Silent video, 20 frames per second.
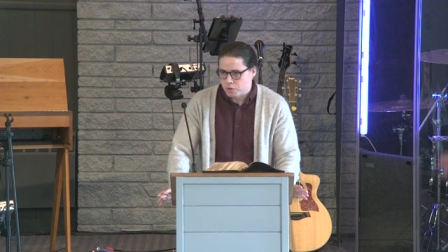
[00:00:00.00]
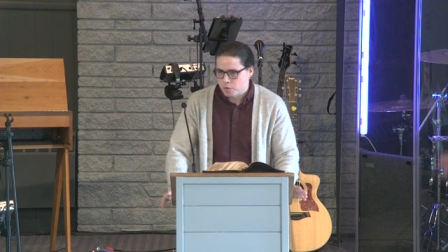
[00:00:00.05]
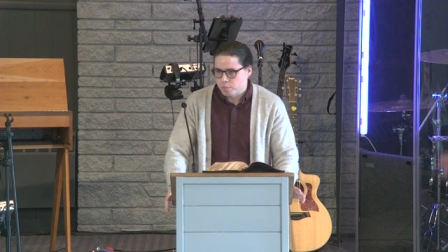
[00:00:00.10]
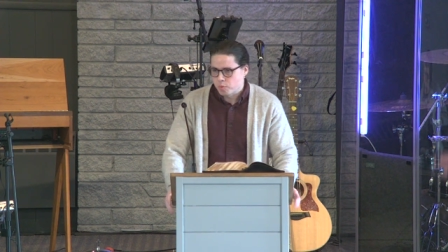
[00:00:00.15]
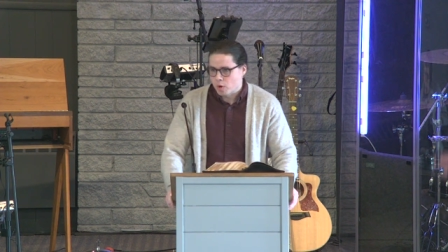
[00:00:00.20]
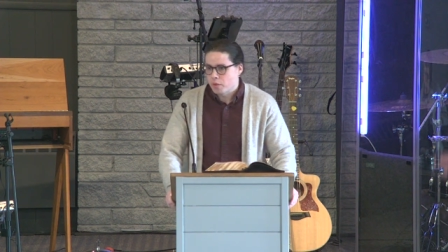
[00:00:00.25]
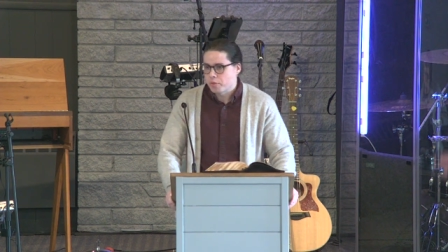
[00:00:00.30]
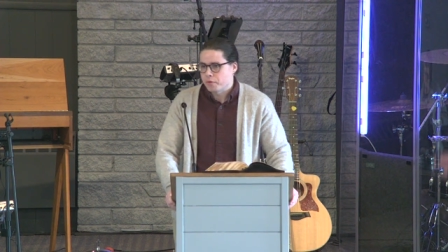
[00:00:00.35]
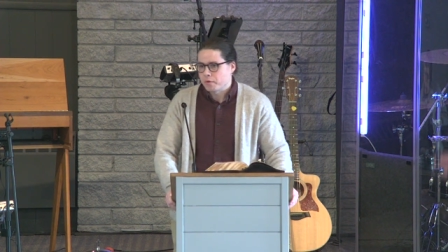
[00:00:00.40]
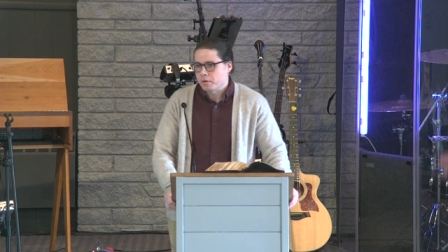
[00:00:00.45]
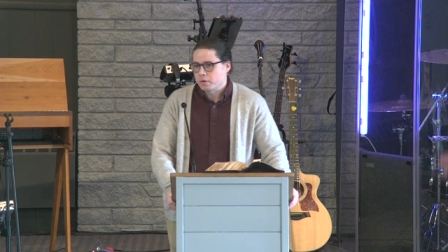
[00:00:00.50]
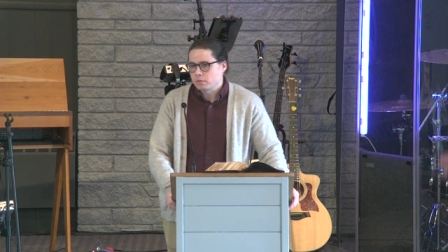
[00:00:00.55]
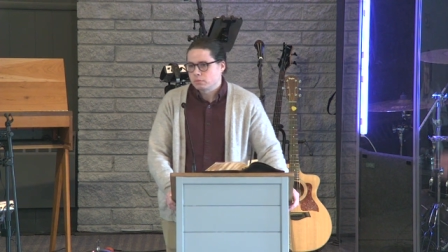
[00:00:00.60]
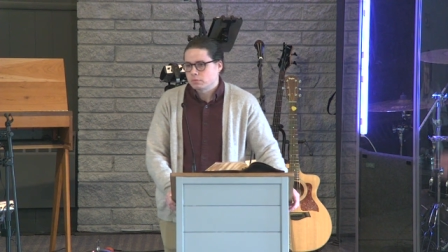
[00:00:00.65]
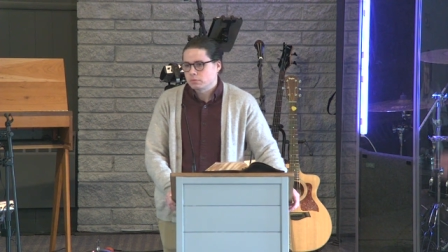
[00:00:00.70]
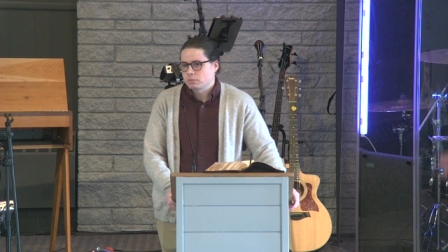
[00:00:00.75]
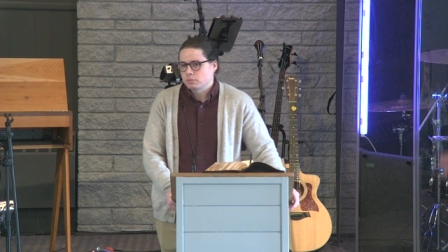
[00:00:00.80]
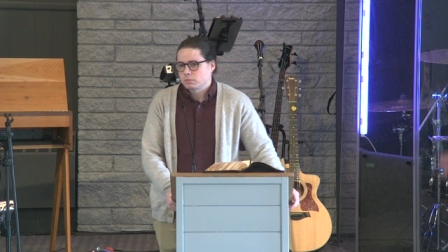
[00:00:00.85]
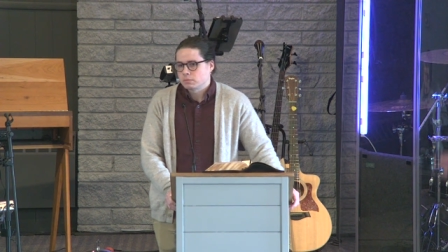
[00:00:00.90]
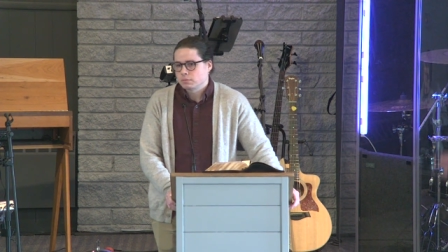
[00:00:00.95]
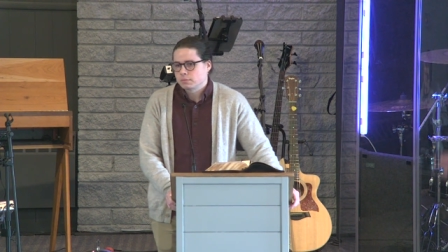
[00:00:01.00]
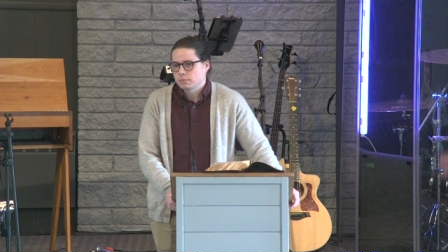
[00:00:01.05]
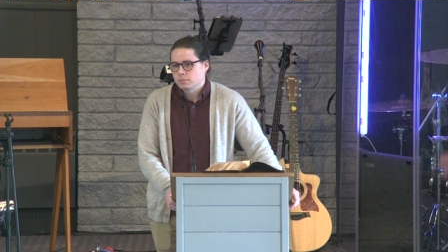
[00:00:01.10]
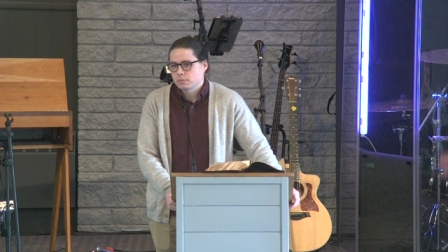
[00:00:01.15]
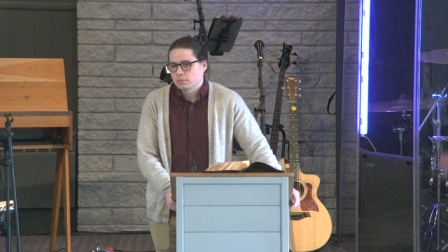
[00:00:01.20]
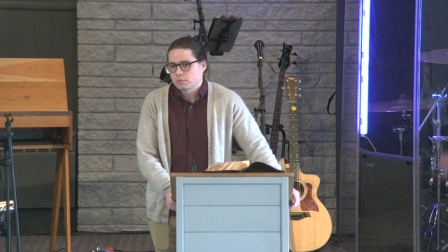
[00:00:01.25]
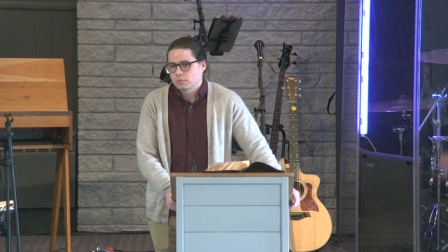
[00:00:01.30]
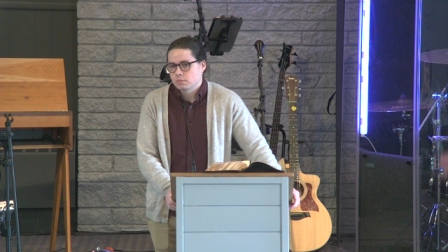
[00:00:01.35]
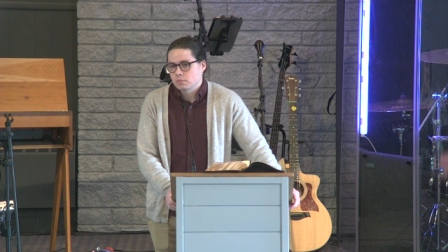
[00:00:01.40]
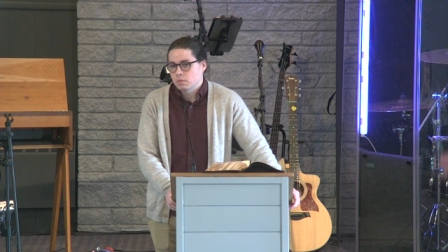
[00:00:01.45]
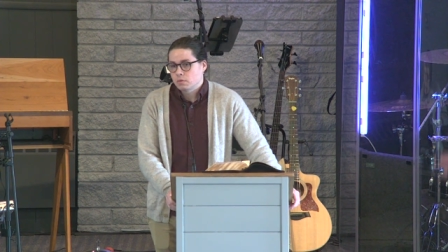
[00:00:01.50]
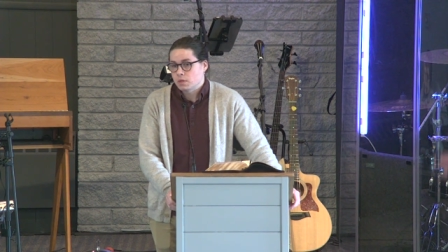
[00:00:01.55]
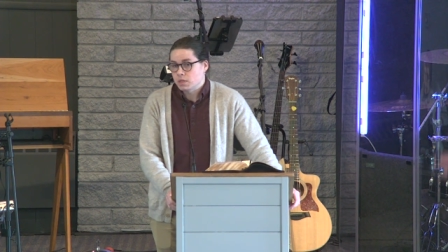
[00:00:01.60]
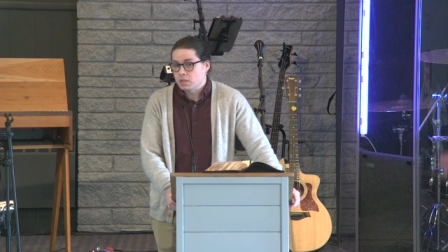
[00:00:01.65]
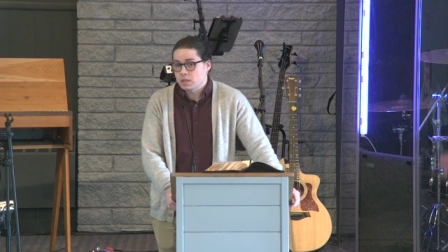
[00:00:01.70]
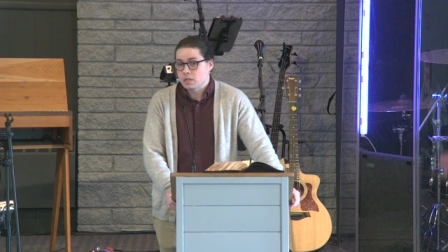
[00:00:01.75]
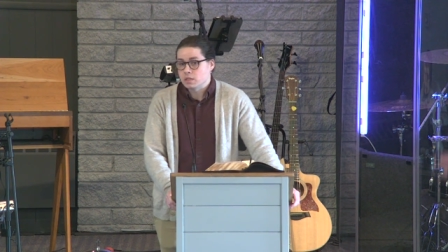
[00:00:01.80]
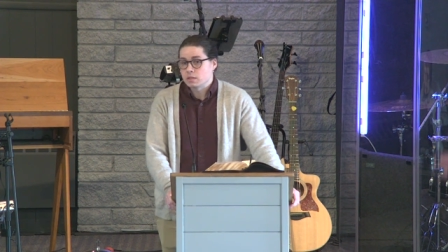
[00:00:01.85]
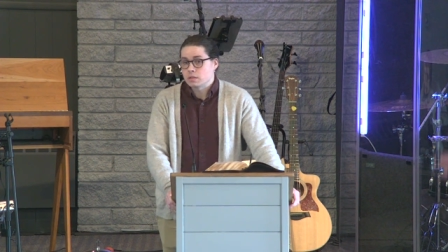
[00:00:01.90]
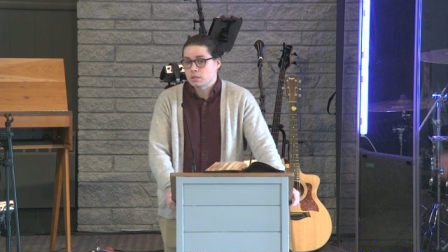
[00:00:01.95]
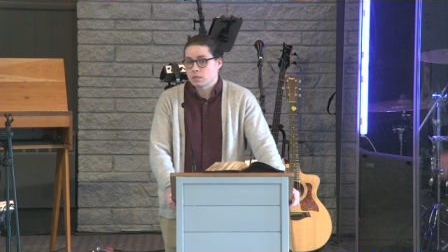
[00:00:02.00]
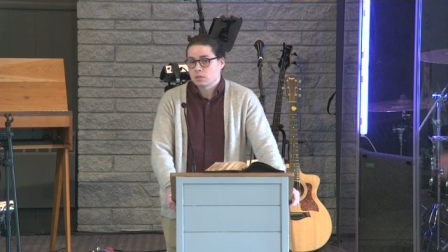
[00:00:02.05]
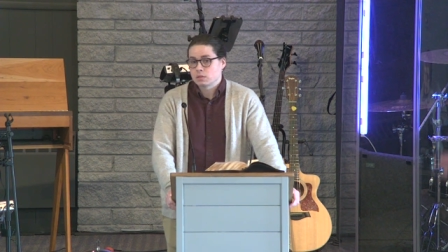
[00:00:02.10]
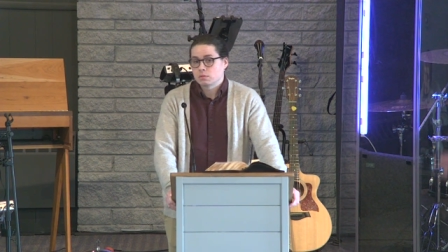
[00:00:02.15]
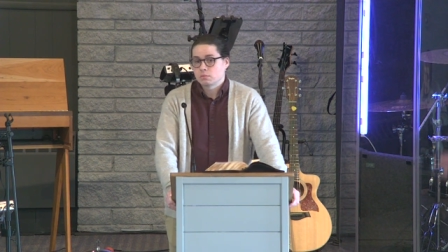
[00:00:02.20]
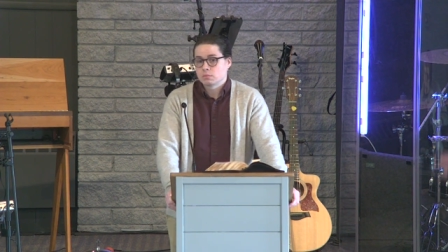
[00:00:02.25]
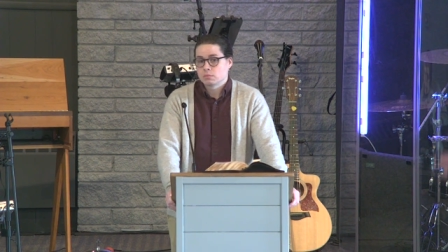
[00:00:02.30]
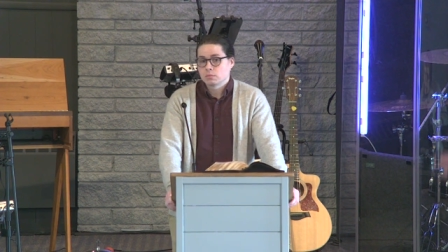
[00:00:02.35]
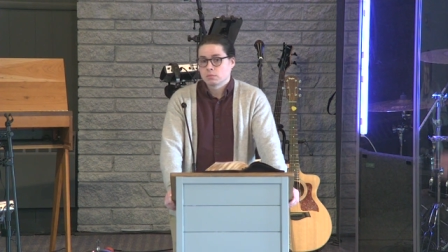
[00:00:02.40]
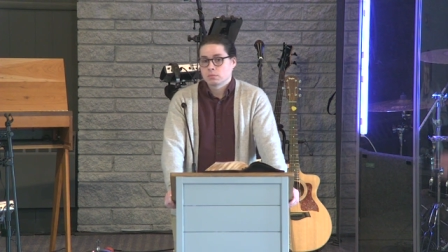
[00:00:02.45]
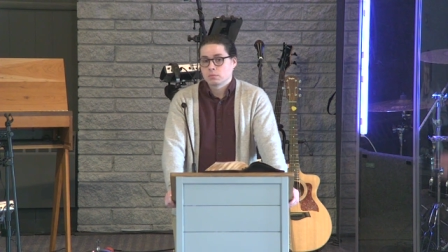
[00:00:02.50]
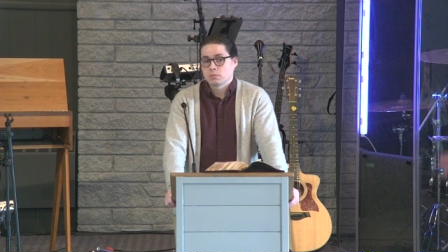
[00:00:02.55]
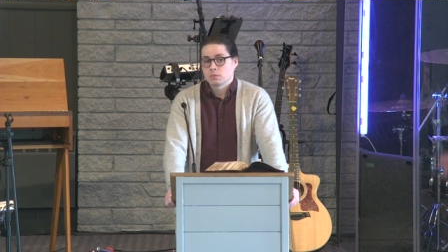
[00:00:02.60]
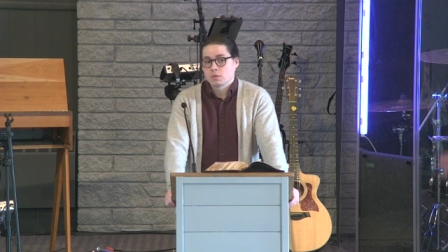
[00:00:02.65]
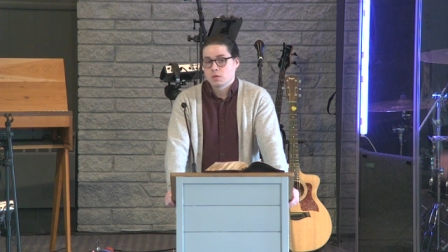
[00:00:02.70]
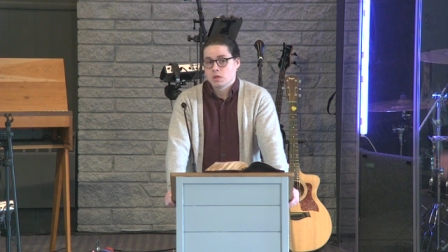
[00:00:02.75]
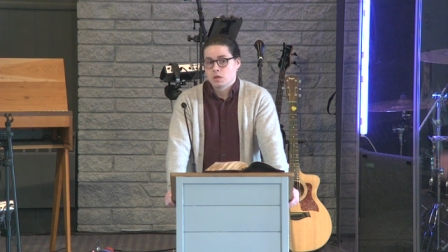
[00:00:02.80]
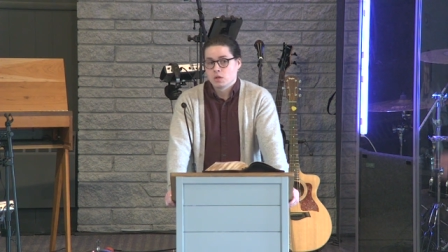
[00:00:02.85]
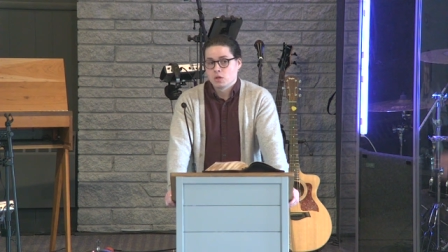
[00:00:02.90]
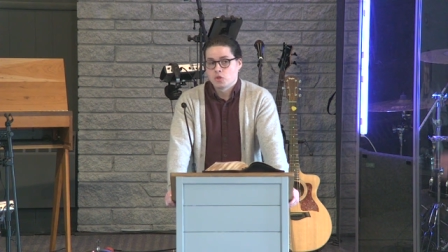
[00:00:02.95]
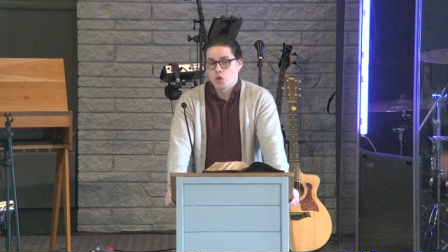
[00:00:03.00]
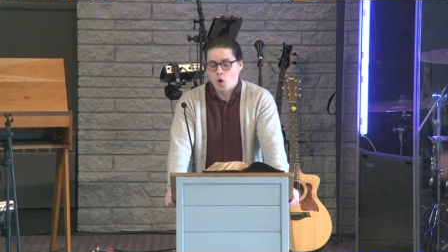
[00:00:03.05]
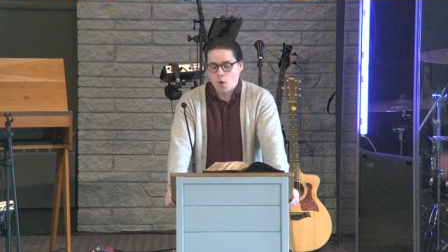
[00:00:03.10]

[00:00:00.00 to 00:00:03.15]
brother. They didn't. Though